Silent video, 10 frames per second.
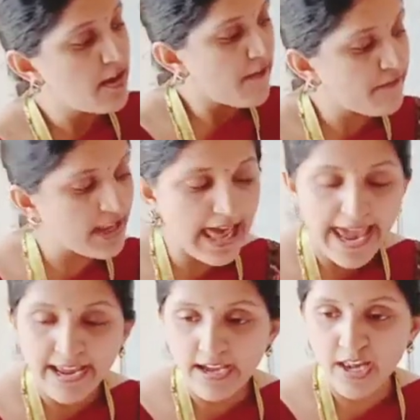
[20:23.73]
will
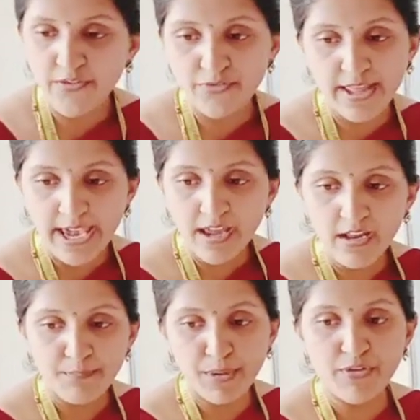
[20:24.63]
engulf,
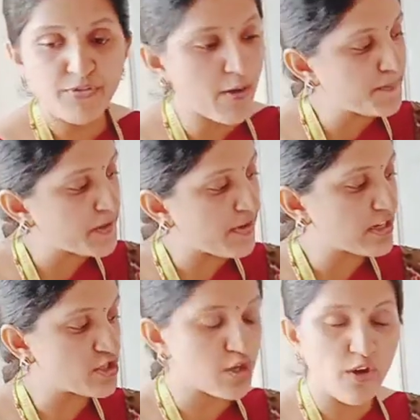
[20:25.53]
they perform the
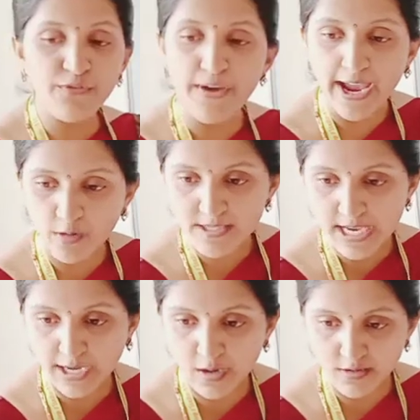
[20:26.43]
function of
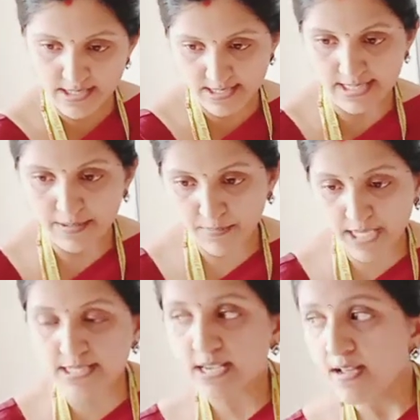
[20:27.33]
phagocytosis. That
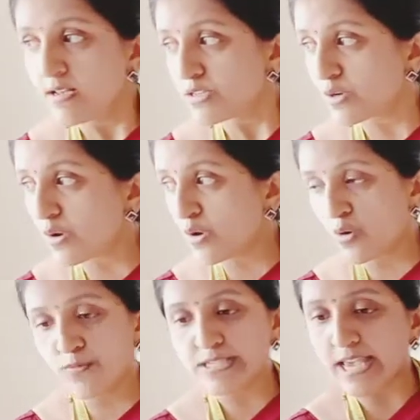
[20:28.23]
means,
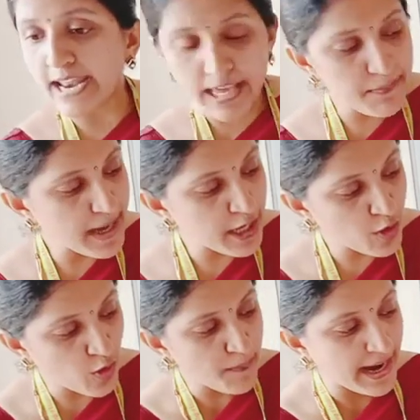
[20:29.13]
so any
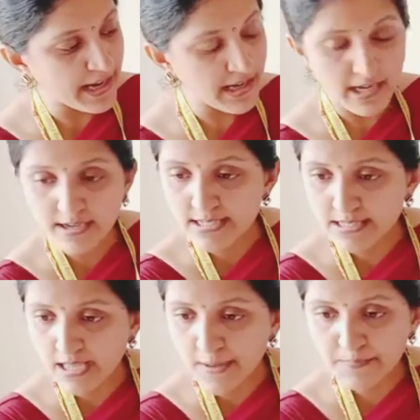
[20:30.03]
microbe
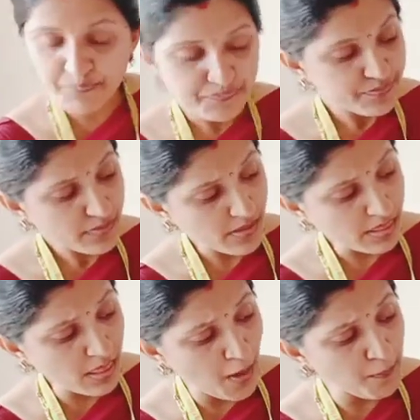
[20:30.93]
enters the
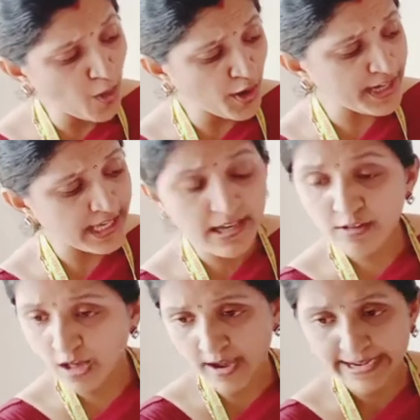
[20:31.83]
body
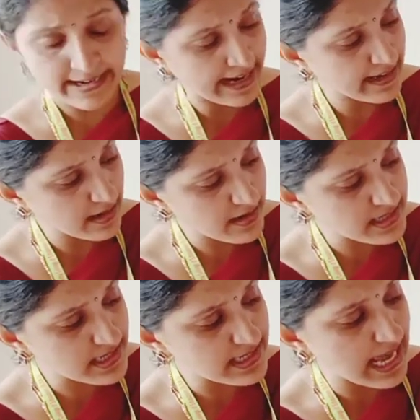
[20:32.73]
and
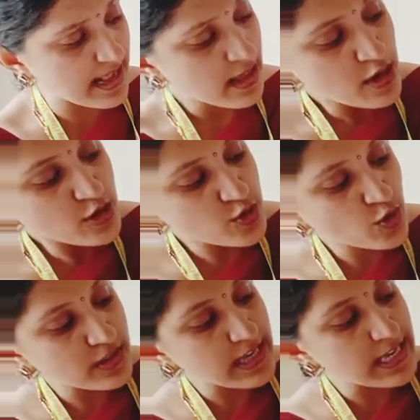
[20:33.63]
enters the cell,
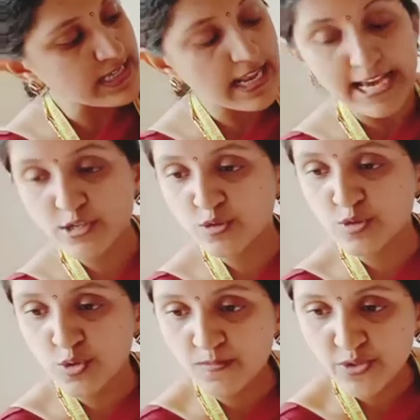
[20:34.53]
so these
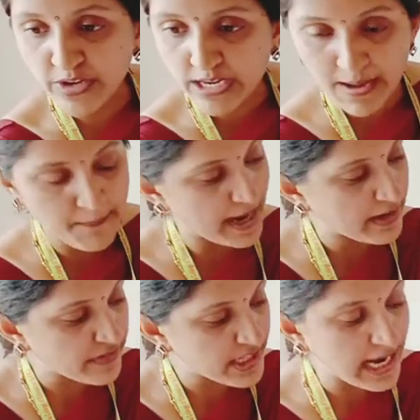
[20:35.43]
lysosomes will
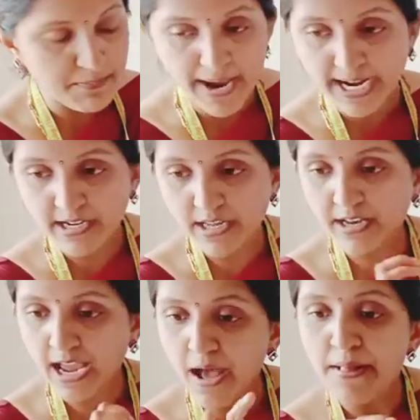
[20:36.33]
combine with that bacteria,